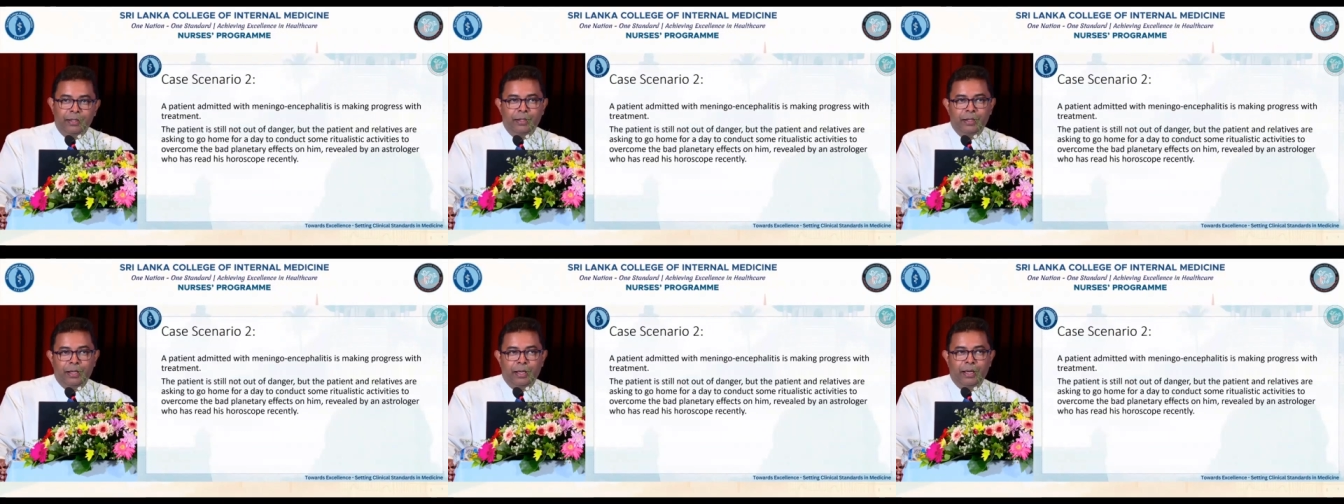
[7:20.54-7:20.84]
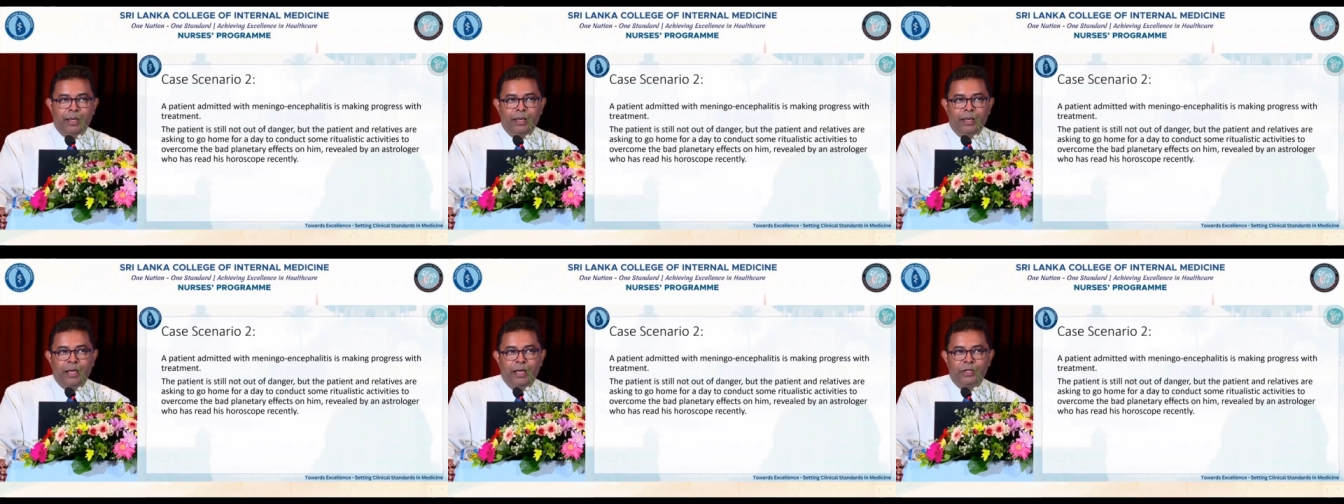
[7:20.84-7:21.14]

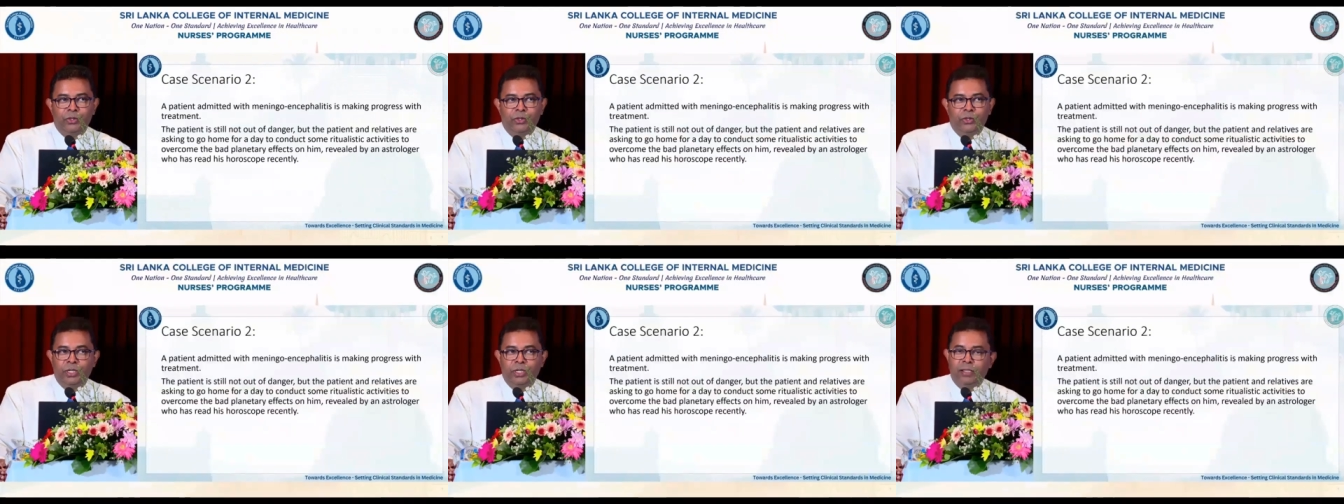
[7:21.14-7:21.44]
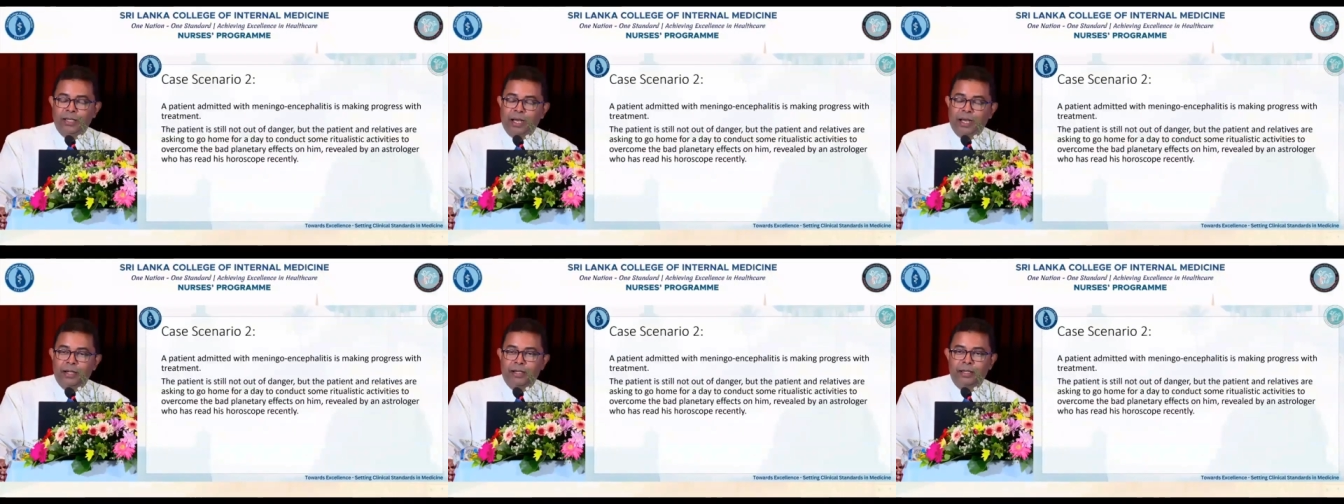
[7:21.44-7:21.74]
actually
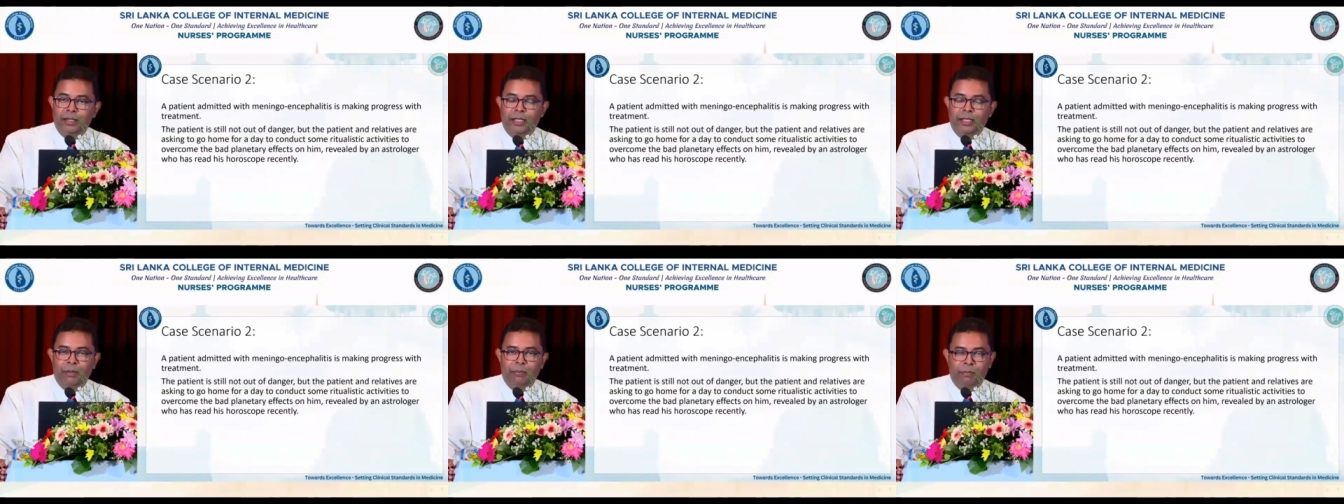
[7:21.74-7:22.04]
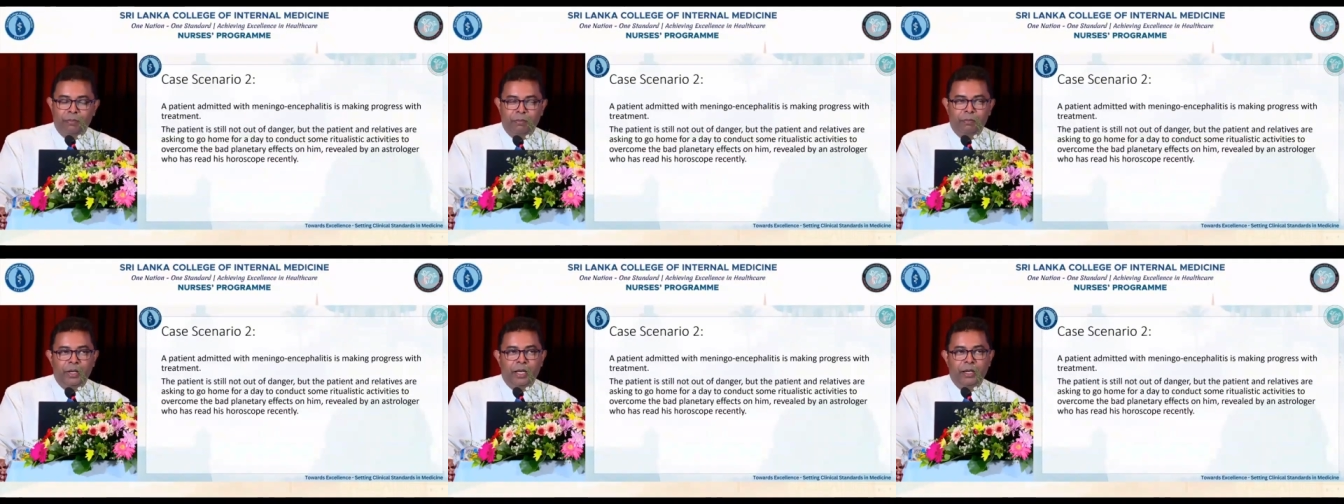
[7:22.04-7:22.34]
started
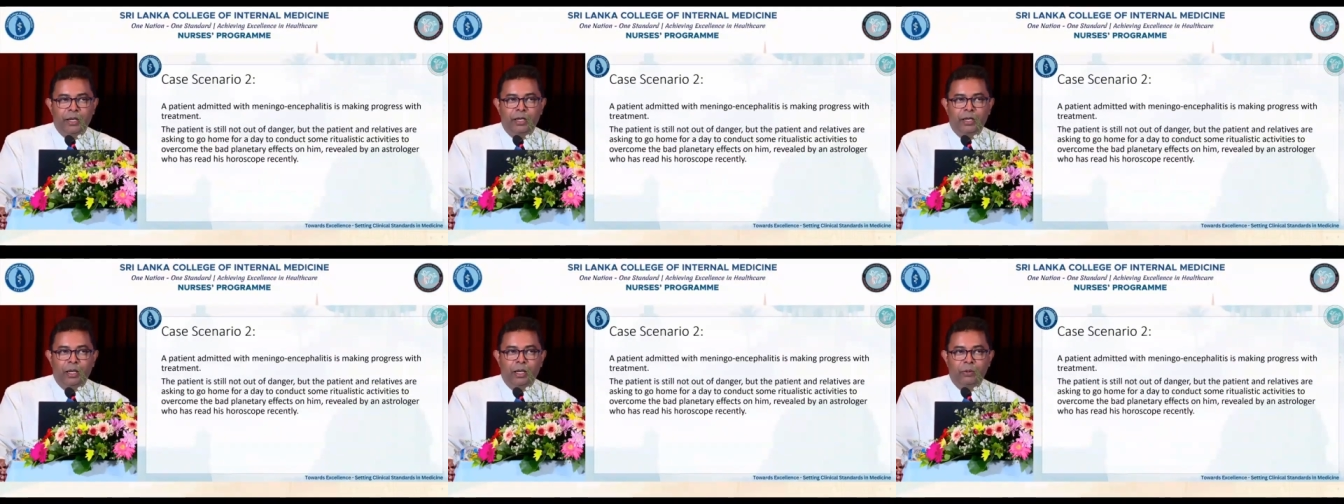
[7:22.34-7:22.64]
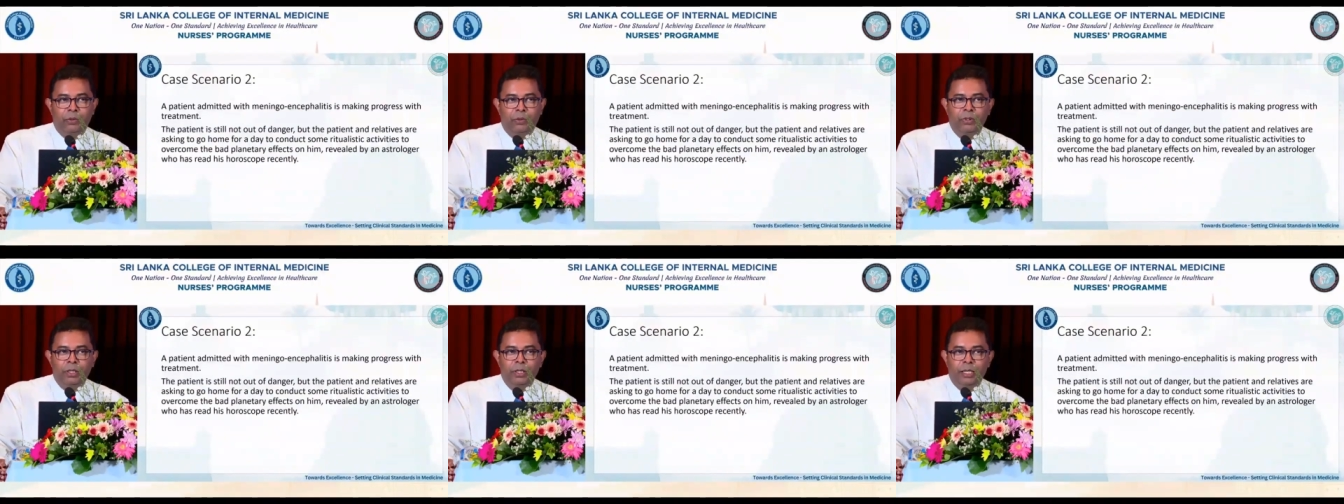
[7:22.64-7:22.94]
them by
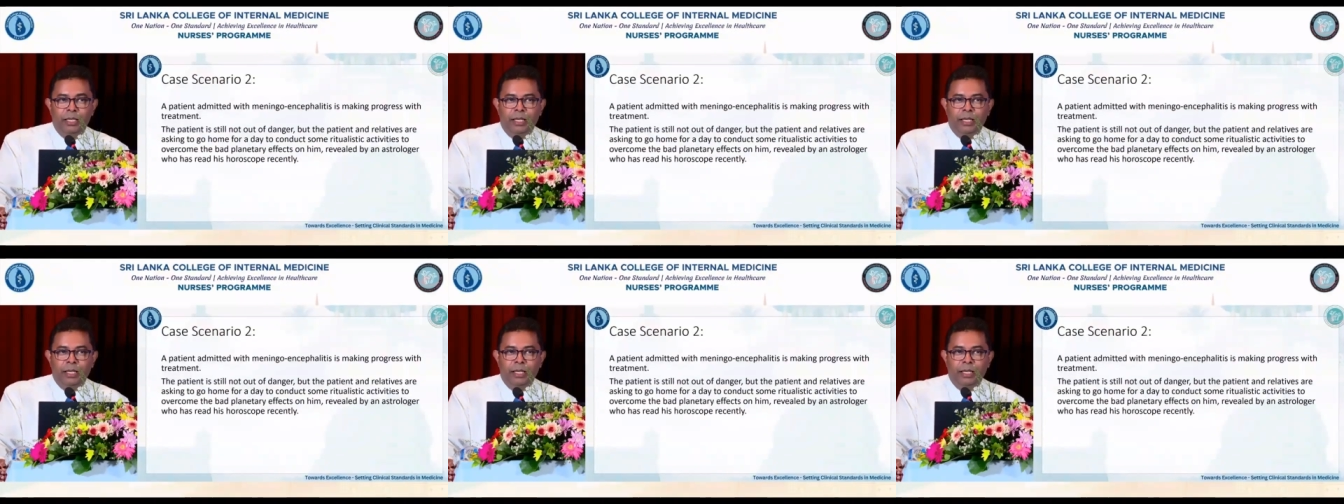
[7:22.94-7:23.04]
now,